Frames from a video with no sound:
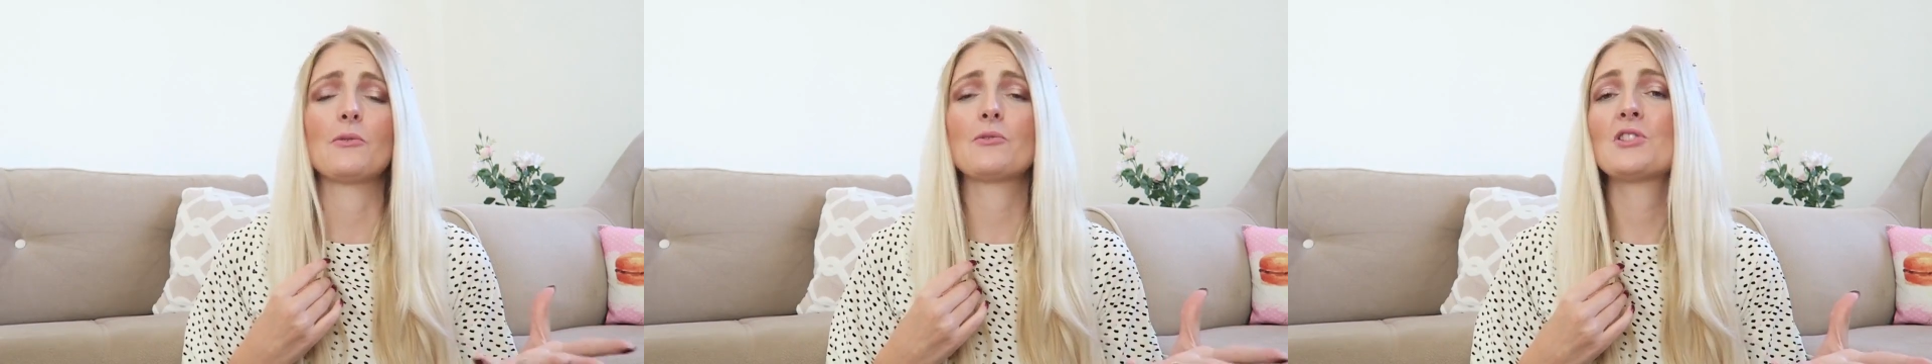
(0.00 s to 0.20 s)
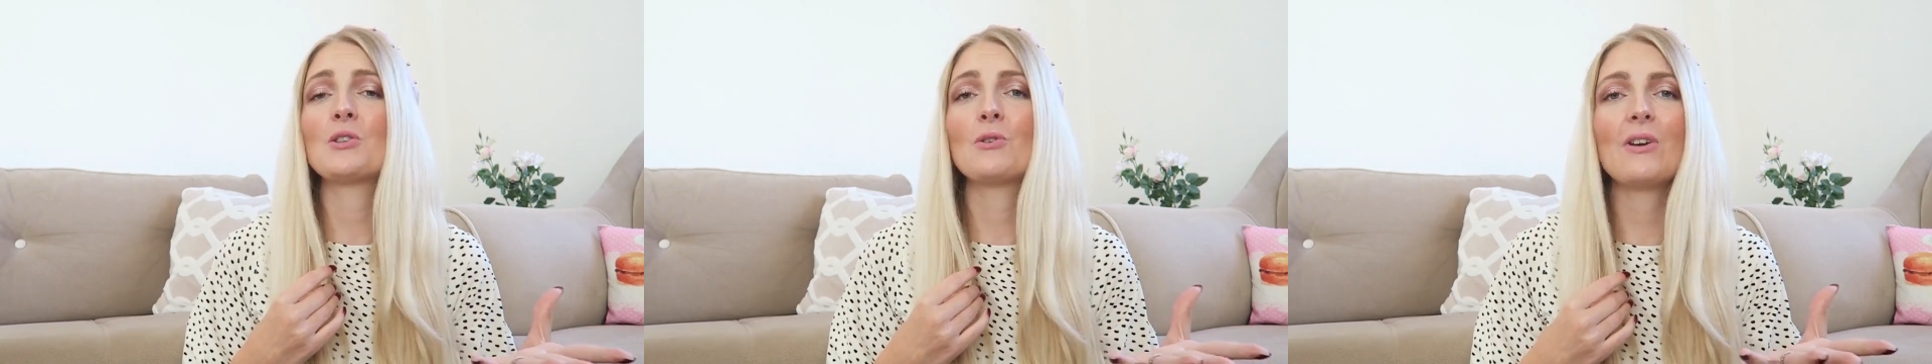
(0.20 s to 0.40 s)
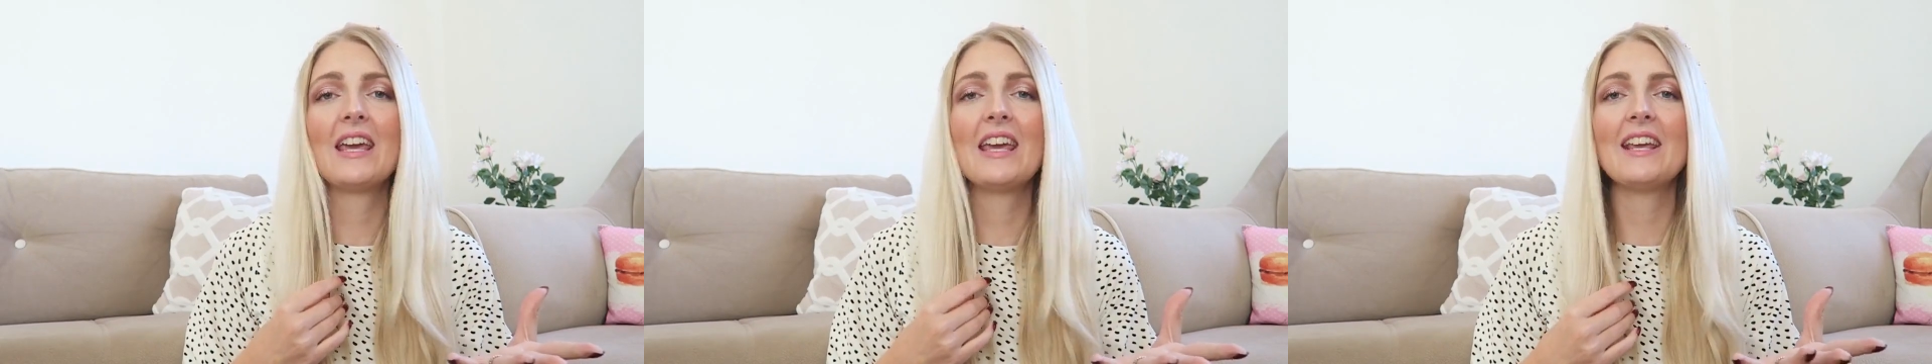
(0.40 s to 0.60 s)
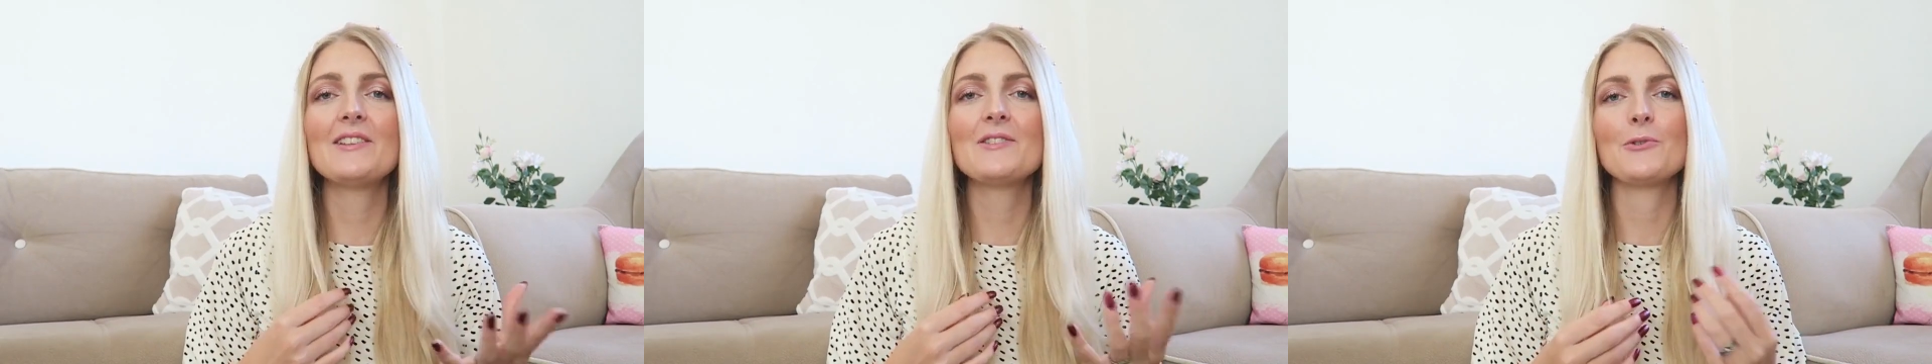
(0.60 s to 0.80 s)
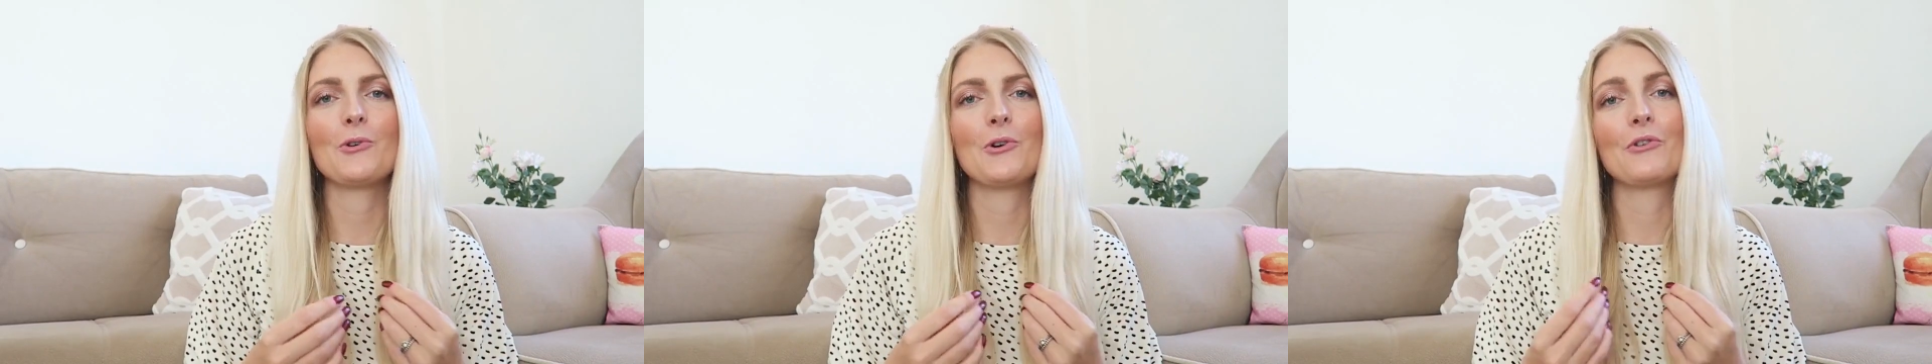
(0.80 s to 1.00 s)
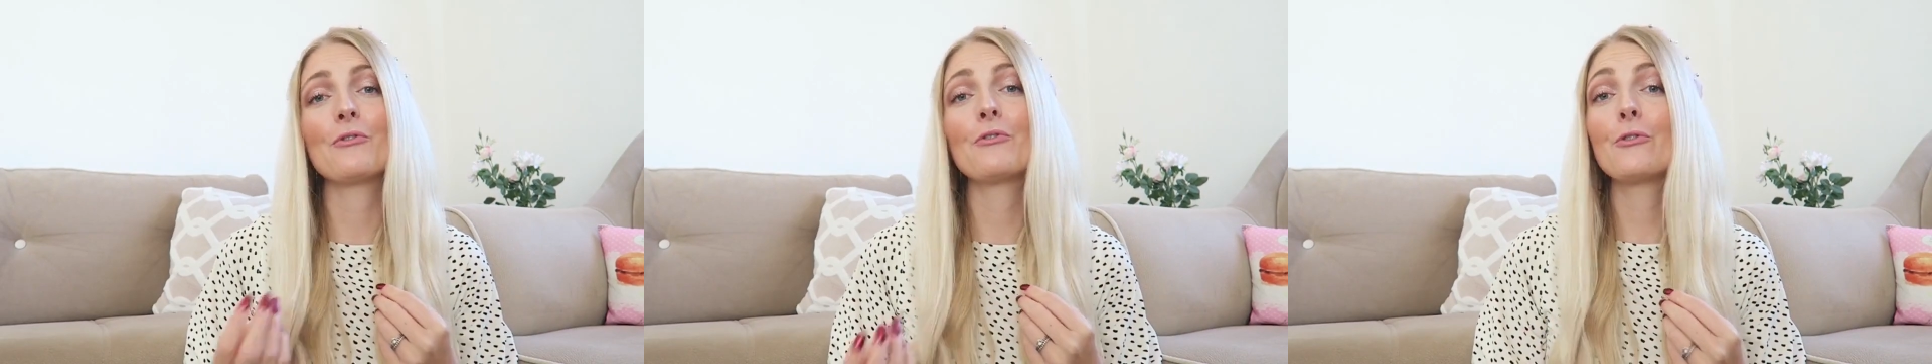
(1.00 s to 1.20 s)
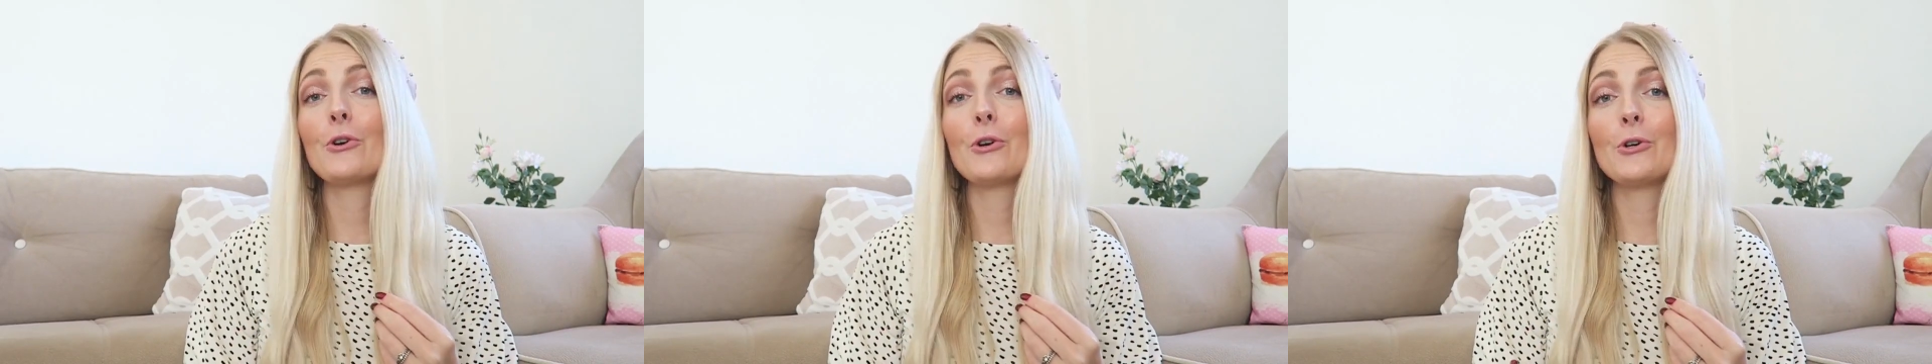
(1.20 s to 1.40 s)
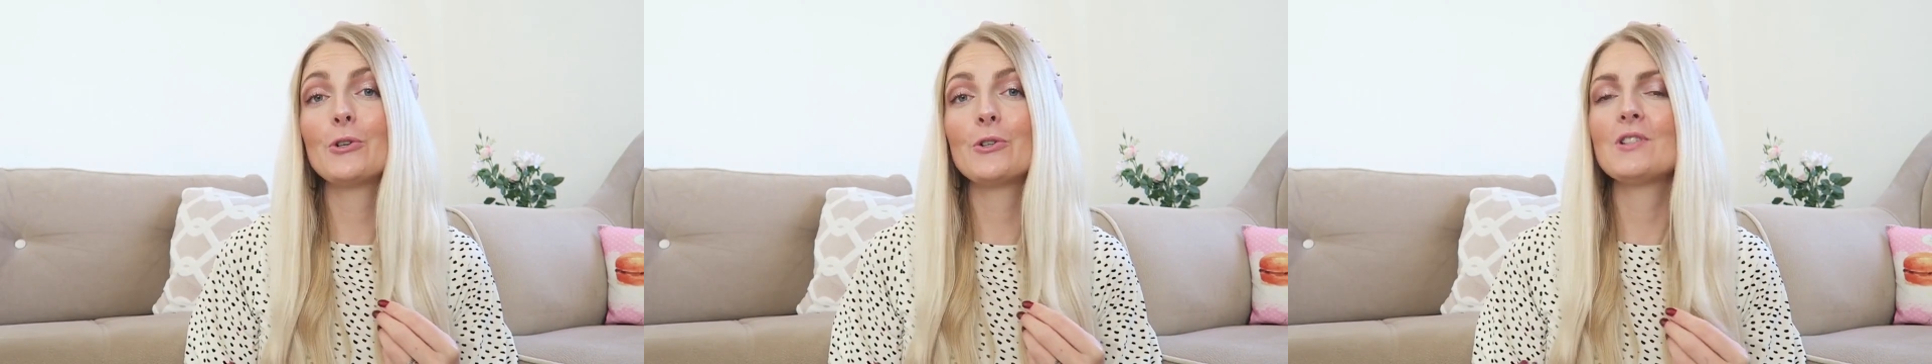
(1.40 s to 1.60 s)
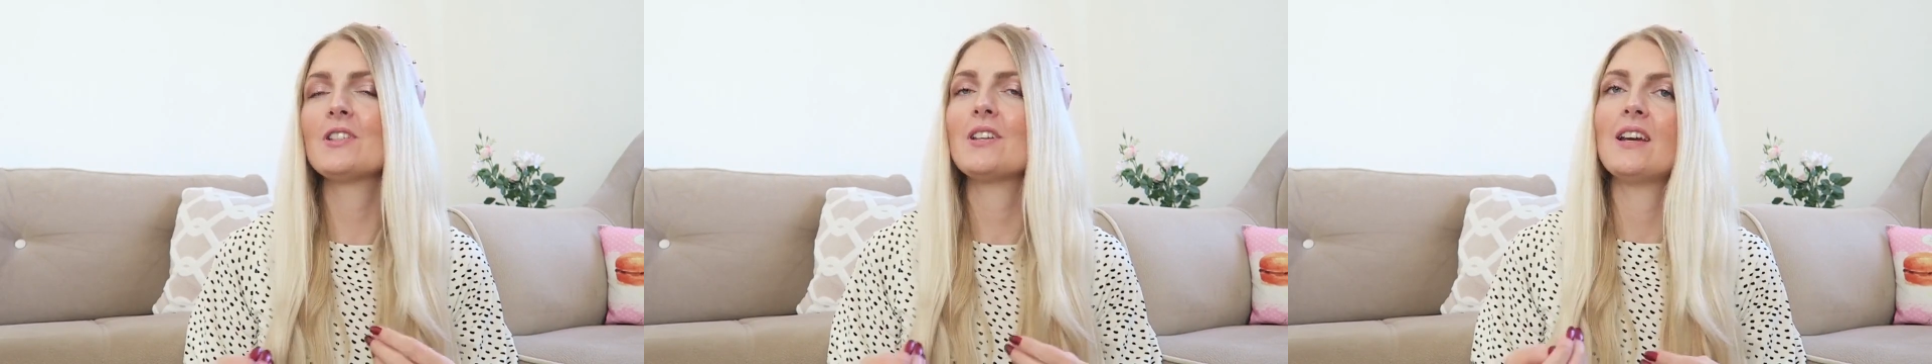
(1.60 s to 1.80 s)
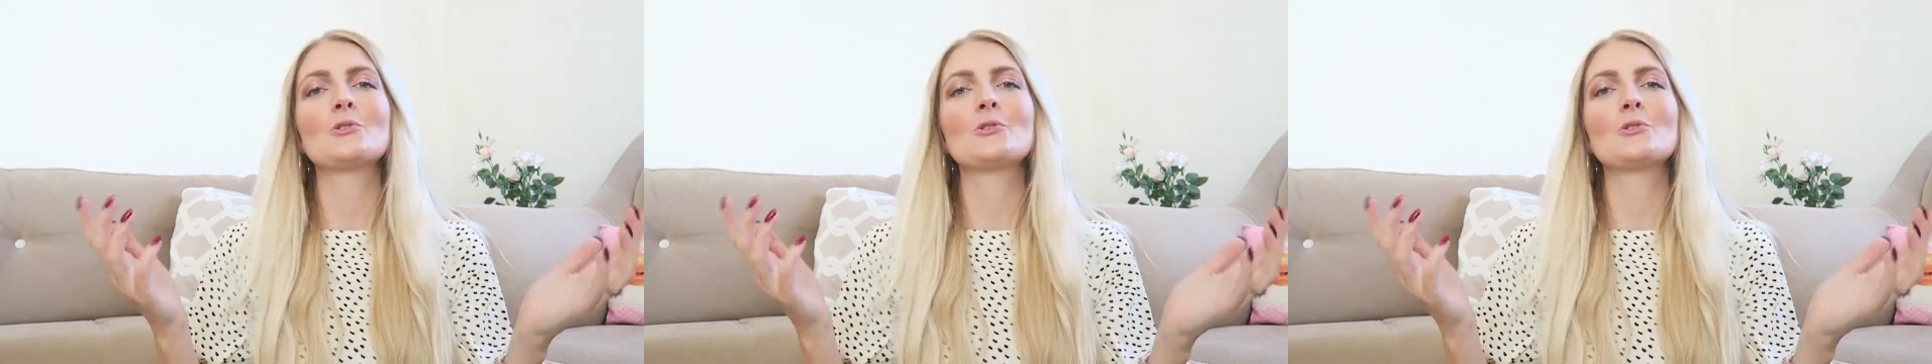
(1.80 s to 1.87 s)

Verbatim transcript: of sweets or fruit.